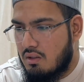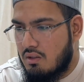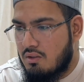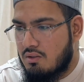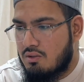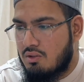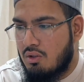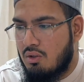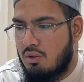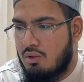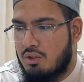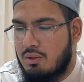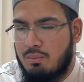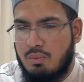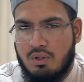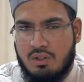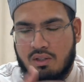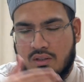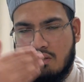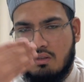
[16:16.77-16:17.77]
So the
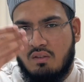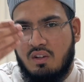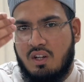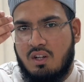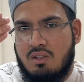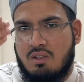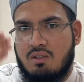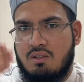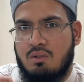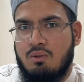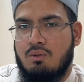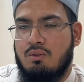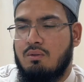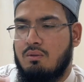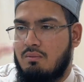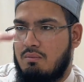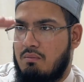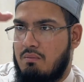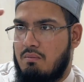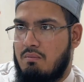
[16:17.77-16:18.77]
book is divided into two
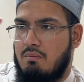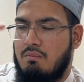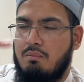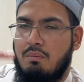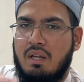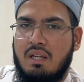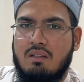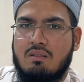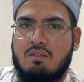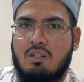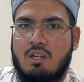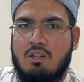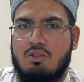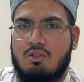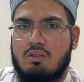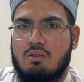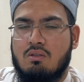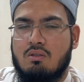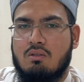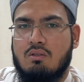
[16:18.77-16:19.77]
main
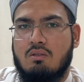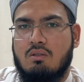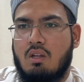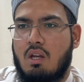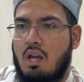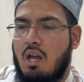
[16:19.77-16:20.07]
sections,